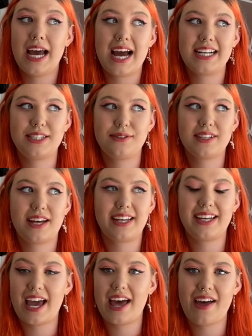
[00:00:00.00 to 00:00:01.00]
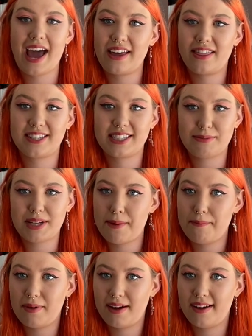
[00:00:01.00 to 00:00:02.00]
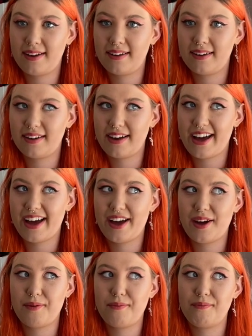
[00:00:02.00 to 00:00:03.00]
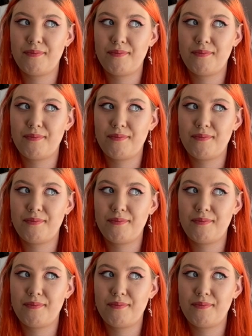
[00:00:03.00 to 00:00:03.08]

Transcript: And she was like, yeah, 8th of September at